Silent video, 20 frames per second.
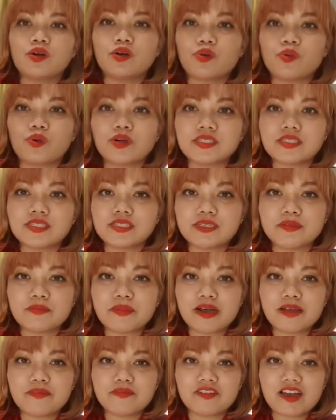what's in
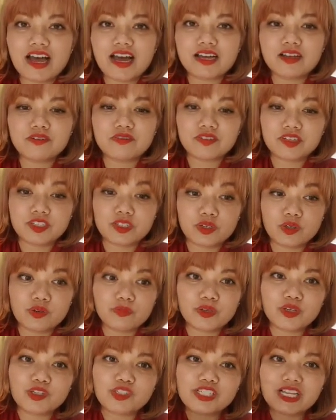my bag video
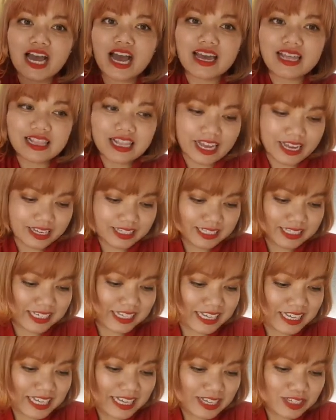because I liked
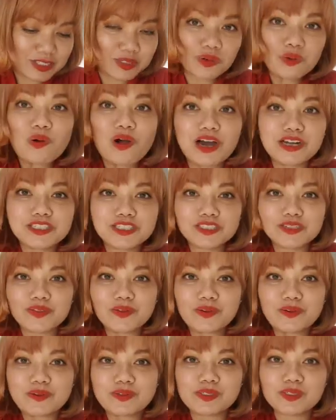to watch
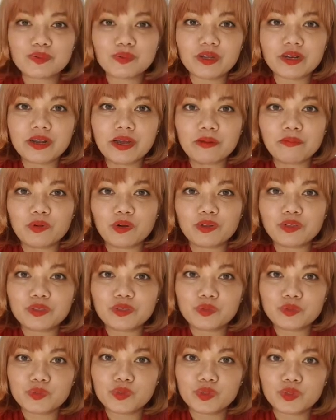those when I'm on
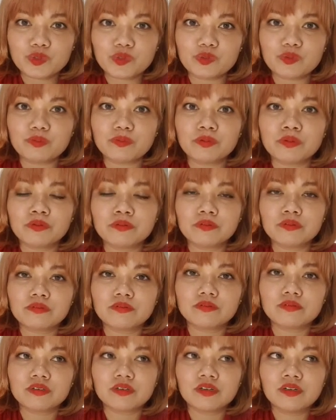YouTube
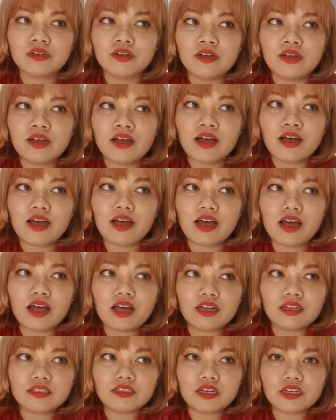
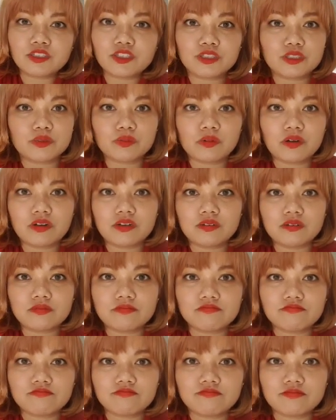and I just want to
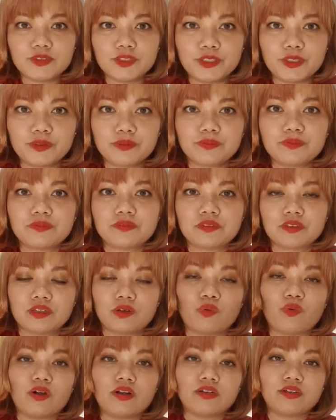you know
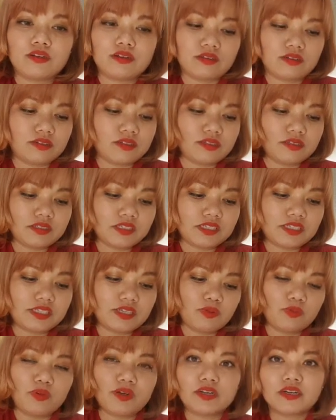want uh,
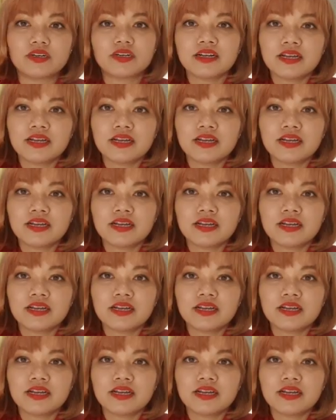see what